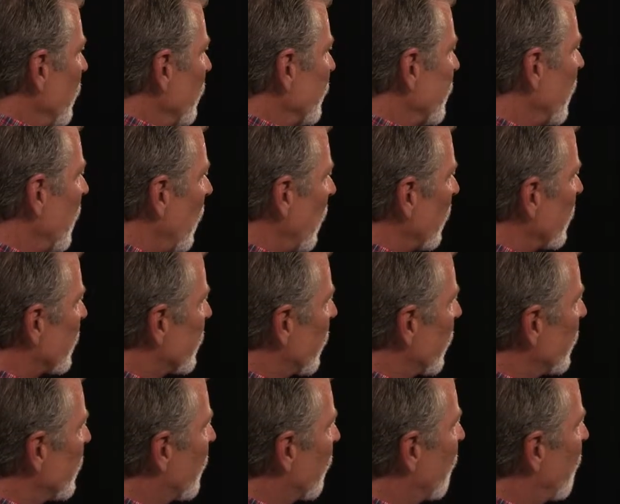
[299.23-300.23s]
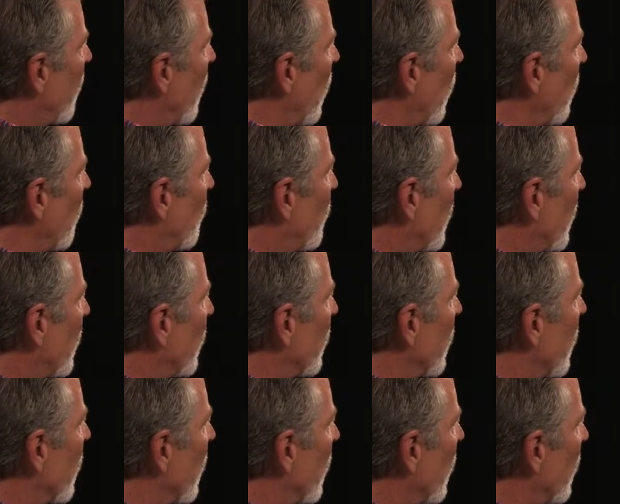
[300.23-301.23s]
So now let's start developing
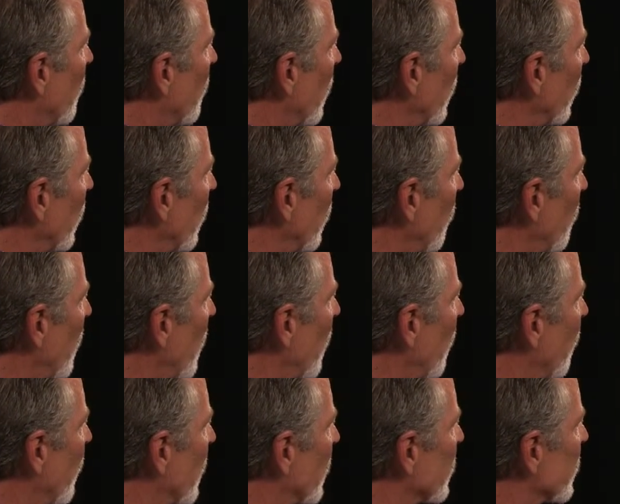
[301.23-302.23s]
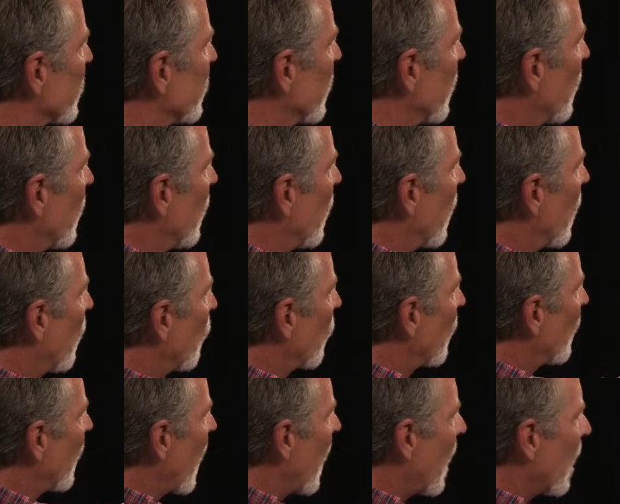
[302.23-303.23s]
a little bit of this where
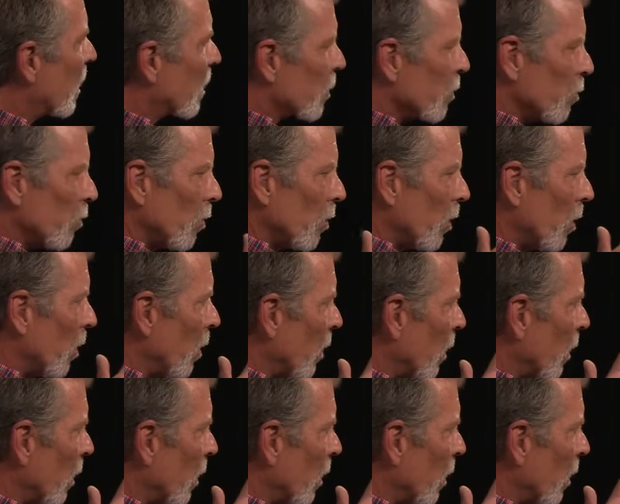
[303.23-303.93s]
the actual